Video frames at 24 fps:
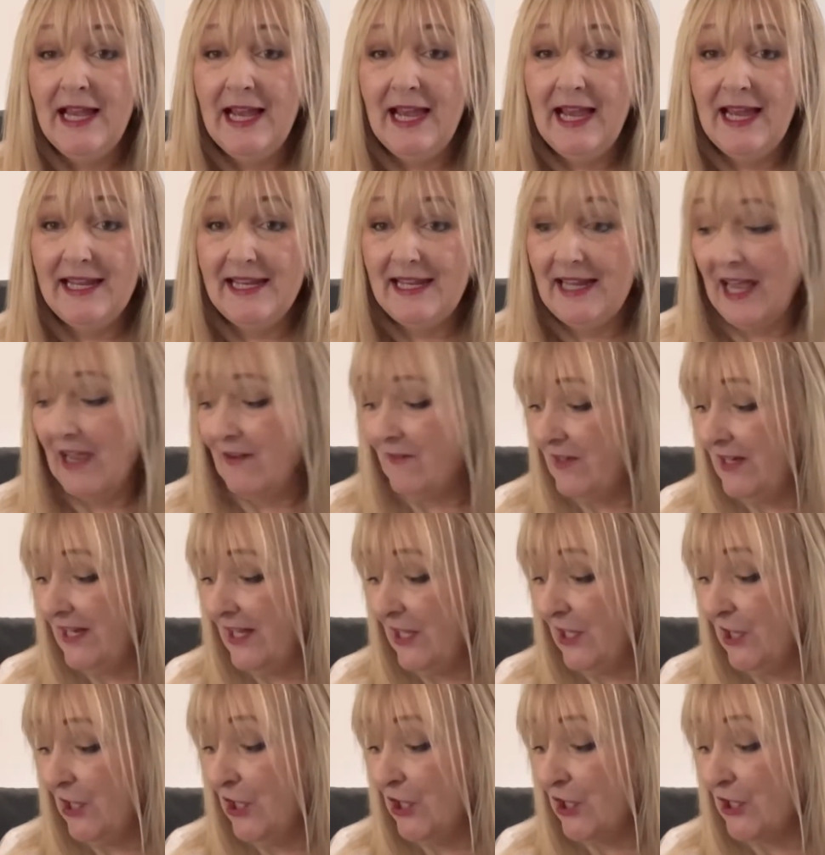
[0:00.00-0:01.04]
and have a
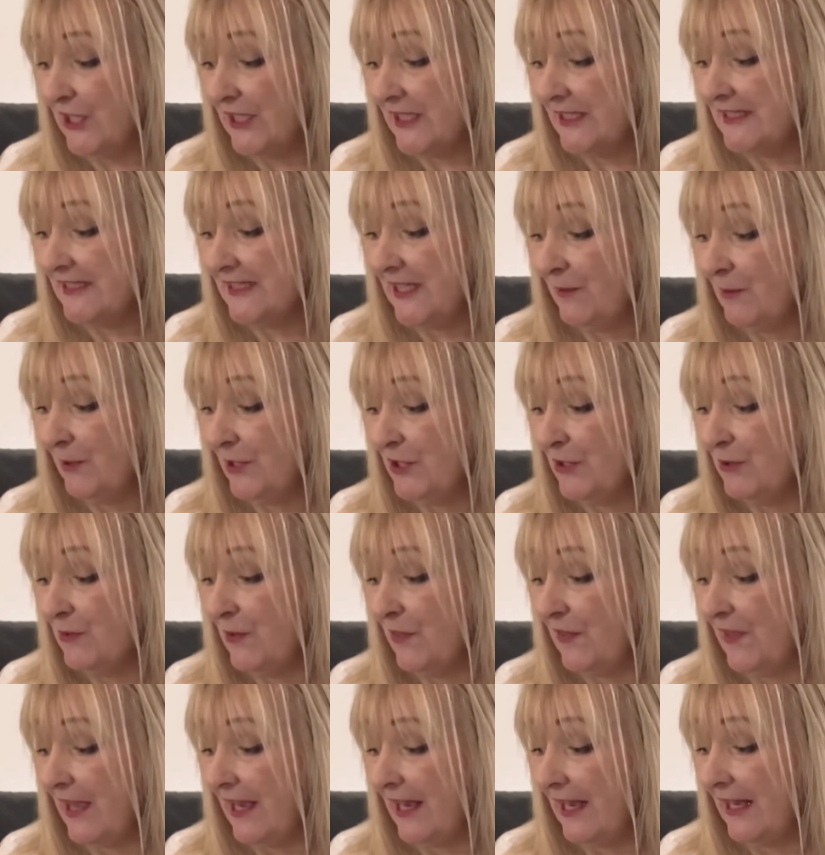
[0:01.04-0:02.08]
little look and see what you
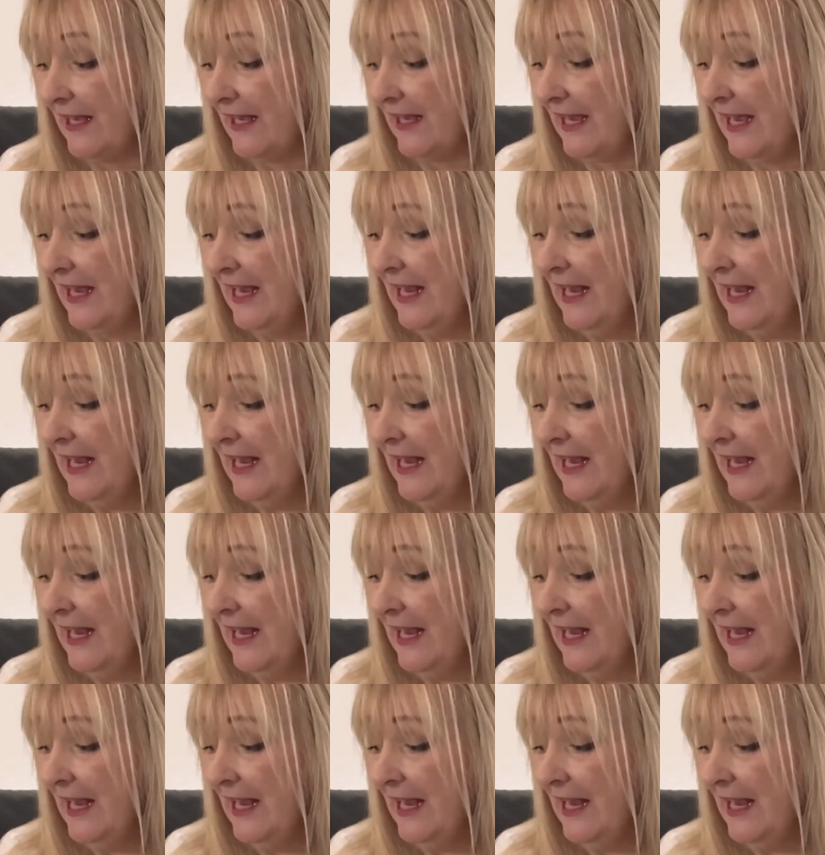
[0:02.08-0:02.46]
think.